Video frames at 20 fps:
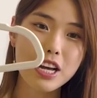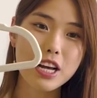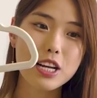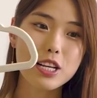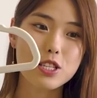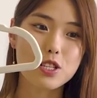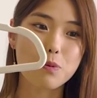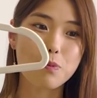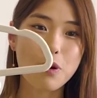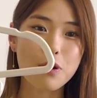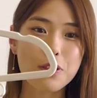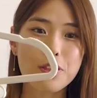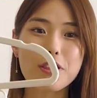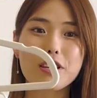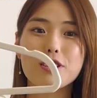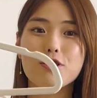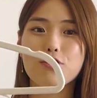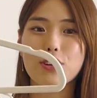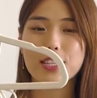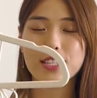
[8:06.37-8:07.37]
So both of
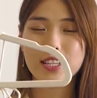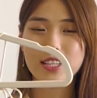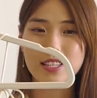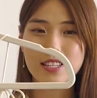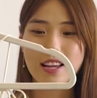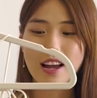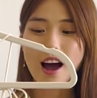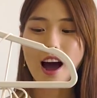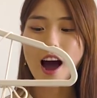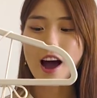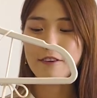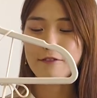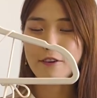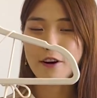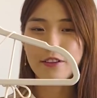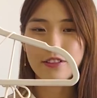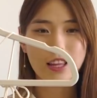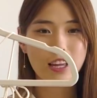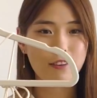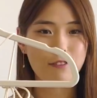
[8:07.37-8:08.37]
these dresses, I
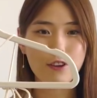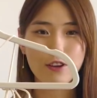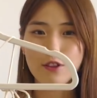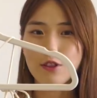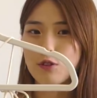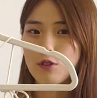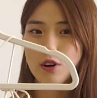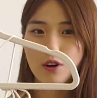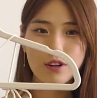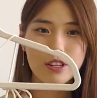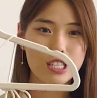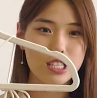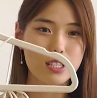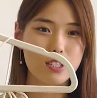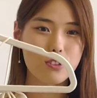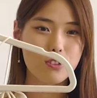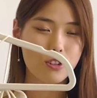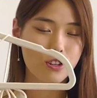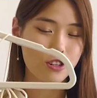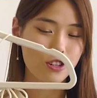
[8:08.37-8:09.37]
felt that if you threw on a
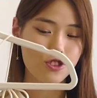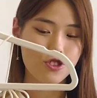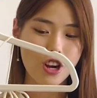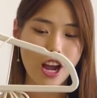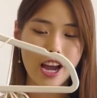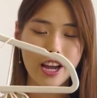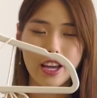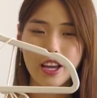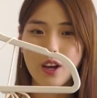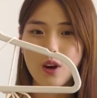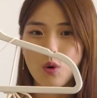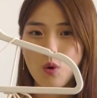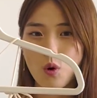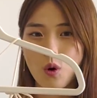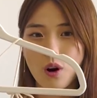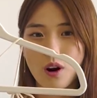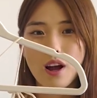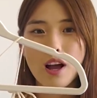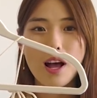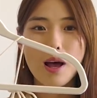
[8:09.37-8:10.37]
certain jacket
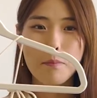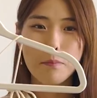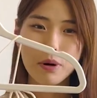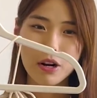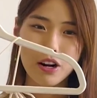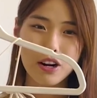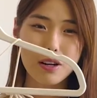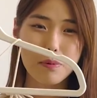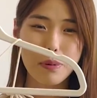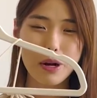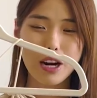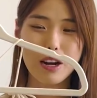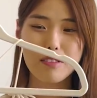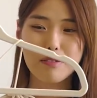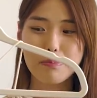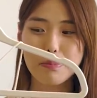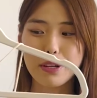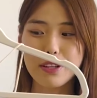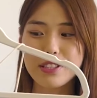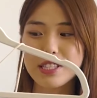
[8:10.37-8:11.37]
or put on a pair of
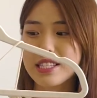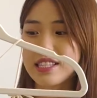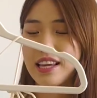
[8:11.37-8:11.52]
boots,